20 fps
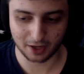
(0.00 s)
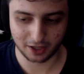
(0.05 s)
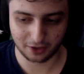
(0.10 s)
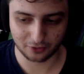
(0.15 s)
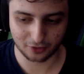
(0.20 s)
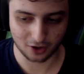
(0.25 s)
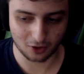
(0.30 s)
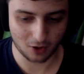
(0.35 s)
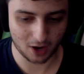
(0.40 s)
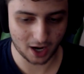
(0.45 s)

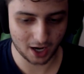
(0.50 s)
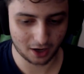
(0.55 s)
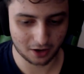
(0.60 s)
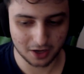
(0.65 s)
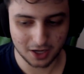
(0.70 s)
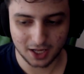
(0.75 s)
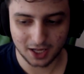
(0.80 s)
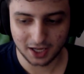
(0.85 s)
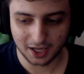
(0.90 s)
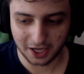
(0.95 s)
for a while,
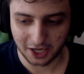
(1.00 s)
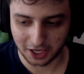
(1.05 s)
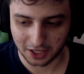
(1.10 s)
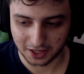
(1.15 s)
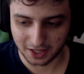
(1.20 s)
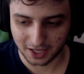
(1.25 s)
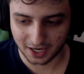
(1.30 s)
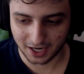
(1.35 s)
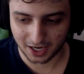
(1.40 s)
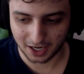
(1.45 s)

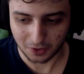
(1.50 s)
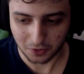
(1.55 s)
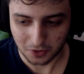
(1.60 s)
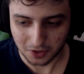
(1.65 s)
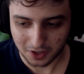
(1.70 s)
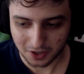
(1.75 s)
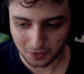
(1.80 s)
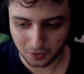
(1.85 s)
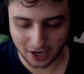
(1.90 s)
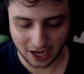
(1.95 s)
and
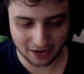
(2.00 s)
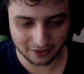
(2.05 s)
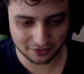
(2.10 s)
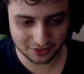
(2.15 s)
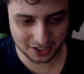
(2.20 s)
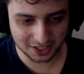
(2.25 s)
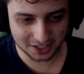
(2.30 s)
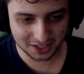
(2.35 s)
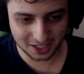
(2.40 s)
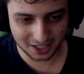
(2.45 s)
we have
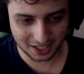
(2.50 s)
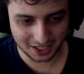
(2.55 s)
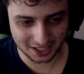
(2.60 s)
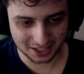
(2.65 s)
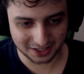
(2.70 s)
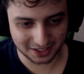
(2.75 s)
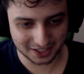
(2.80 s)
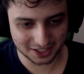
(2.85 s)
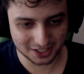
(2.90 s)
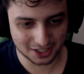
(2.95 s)
this
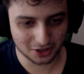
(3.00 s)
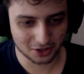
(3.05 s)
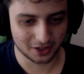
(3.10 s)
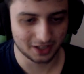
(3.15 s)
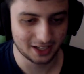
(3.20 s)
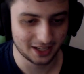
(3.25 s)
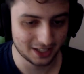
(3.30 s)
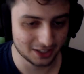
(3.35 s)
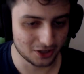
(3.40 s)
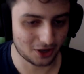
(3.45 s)

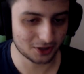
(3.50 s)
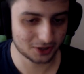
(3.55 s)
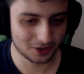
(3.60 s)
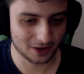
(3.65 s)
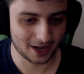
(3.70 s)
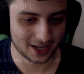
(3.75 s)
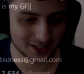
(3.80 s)
he also has